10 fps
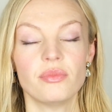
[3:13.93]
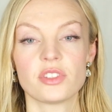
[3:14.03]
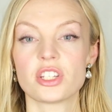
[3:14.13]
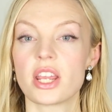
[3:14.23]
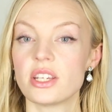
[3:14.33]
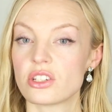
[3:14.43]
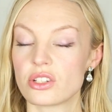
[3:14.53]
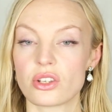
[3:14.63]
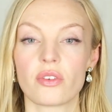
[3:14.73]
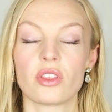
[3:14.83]

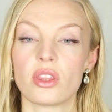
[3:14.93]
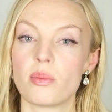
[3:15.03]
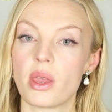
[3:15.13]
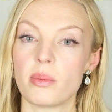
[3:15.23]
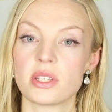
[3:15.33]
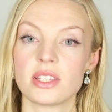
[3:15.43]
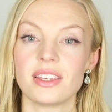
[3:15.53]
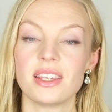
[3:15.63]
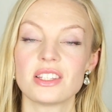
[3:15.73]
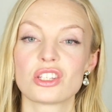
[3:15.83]
changes after the baby's
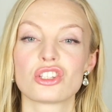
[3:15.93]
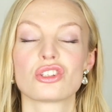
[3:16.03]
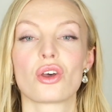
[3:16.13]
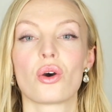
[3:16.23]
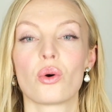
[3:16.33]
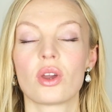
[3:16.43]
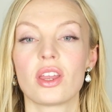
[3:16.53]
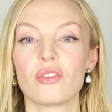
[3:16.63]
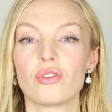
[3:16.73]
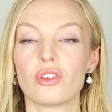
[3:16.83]
needs. So
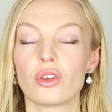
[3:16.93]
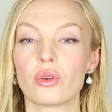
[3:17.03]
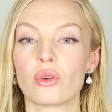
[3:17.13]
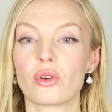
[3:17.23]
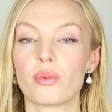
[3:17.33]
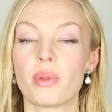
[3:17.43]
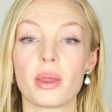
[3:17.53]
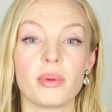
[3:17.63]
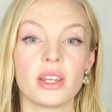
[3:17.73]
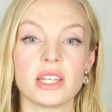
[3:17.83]
if your
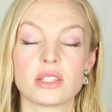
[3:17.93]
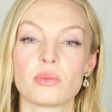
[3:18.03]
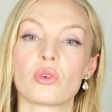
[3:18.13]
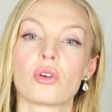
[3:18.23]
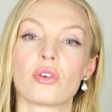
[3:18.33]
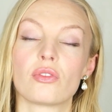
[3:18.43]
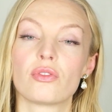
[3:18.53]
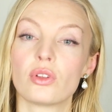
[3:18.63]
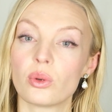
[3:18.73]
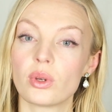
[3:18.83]
baby needs more
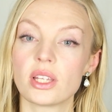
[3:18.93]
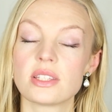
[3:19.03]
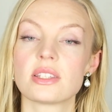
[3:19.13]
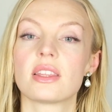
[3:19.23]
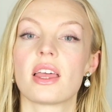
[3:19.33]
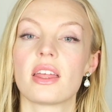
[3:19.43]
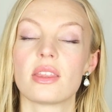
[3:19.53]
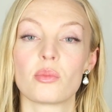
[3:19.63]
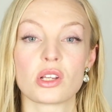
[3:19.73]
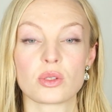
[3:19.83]
fluids, then
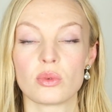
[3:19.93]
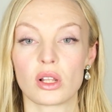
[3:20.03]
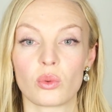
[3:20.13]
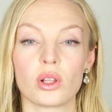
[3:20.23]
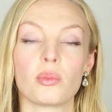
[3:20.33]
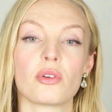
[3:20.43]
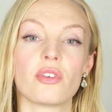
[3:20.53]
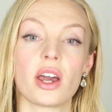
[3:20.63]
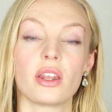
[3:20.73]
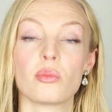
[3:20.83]
the breast milk will
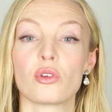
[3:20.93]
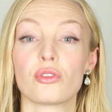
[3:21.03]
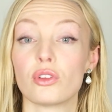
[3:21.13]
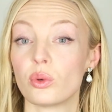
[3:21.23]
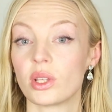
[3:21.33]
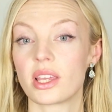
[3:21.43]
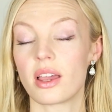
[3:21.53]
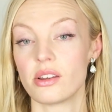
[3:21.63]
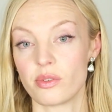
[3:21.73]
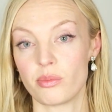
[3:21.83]
provide a more fluid
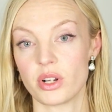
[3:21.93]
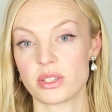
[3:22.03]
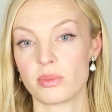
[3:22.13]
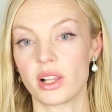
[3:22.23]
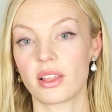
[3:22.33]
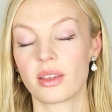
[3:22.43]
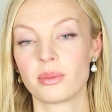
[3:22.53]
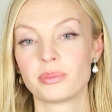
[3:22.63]
kind of breast milk.